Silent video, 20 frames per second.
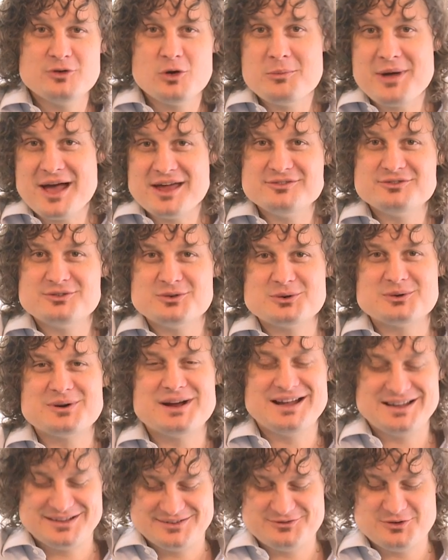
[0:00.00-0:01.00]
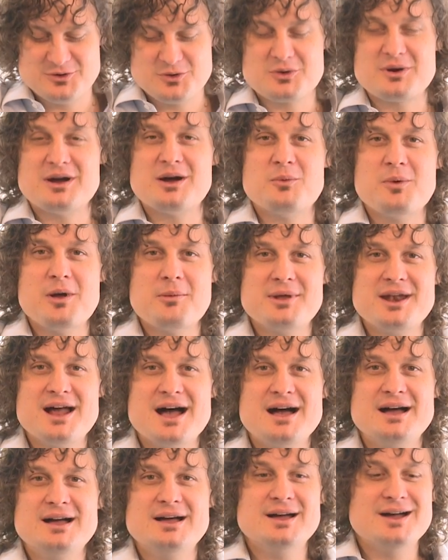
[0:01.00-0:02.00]
format for a
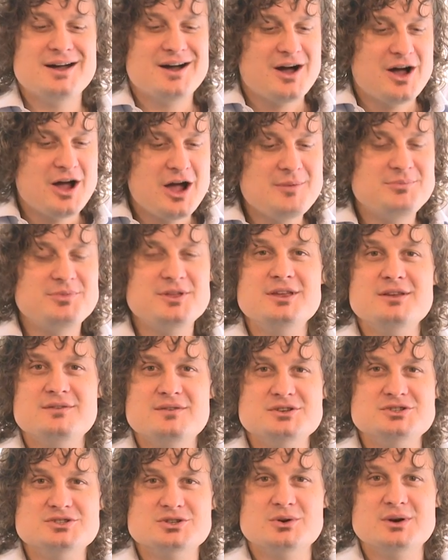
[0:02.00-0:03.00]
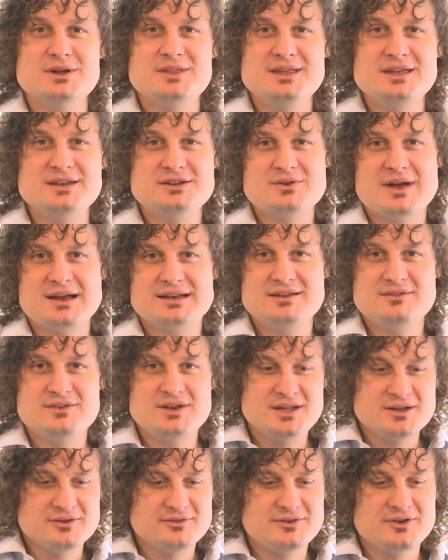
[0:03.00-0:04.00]
webinar. I hope that you've enjoyed the
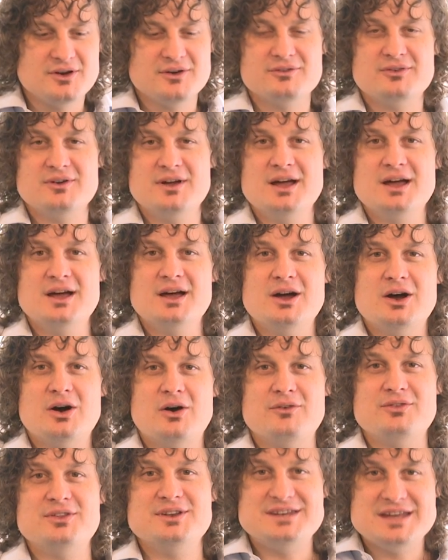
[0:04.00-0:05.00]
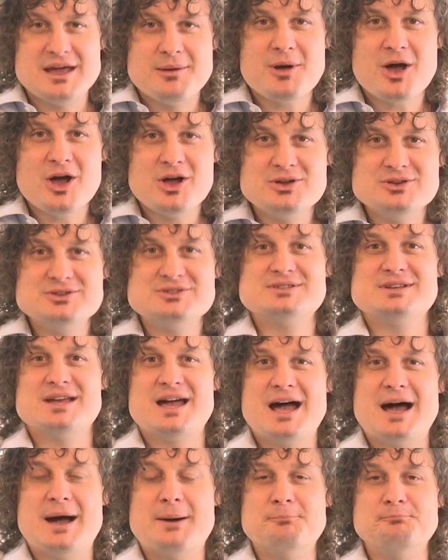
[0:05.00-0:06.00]
interactivity of the demos.
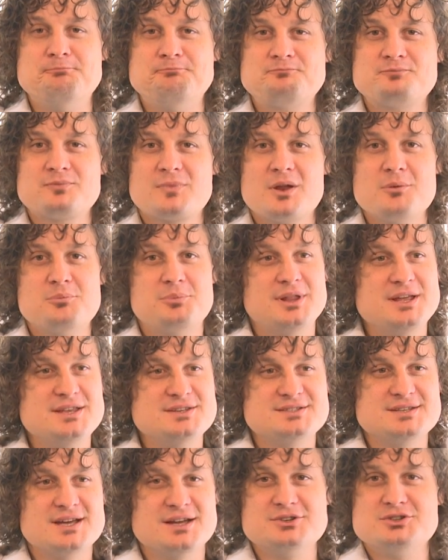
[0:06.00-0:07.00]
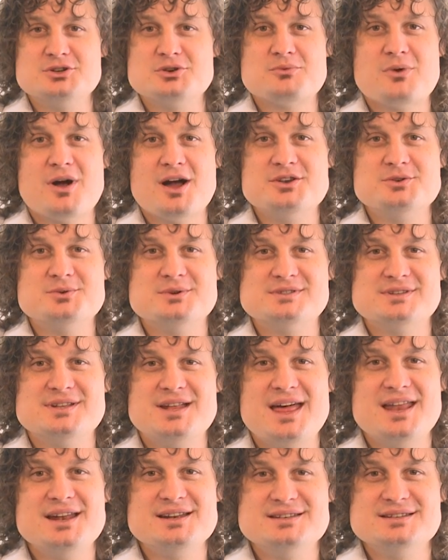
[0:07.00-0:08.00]
Please do write to us
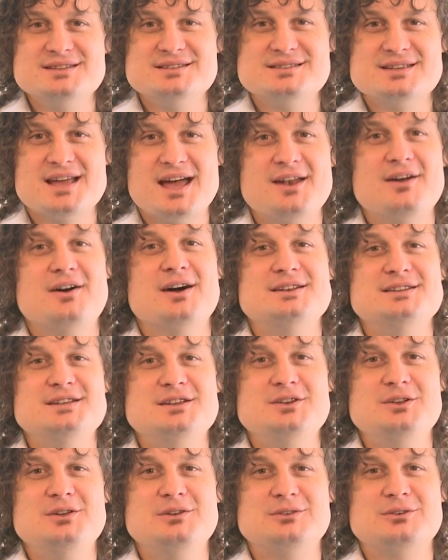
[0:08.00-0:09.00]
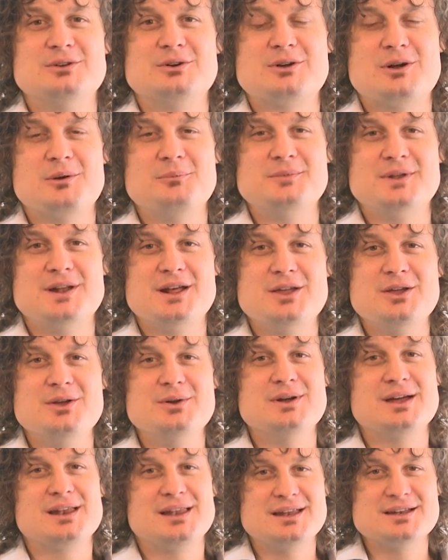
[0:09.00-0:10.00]
at editors@itnews.com.au
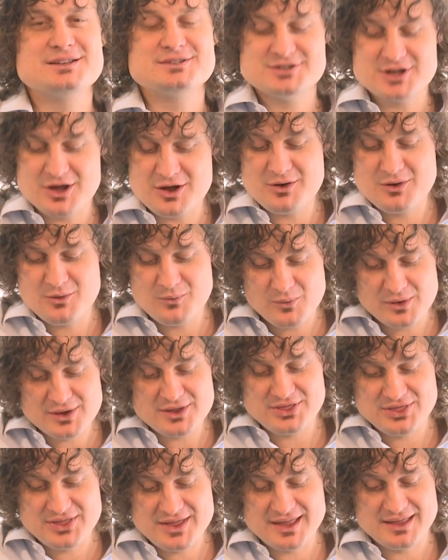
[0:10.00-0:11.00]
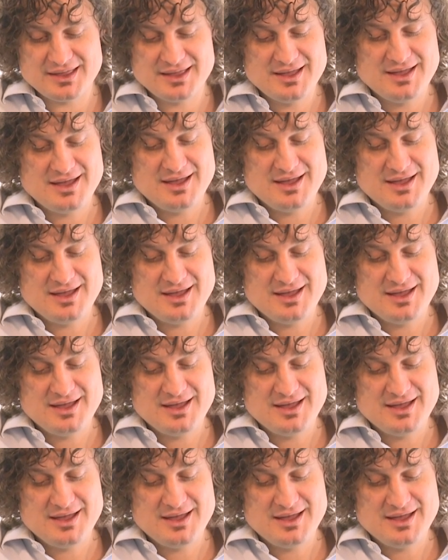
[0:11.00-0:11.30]
and let us know what you think.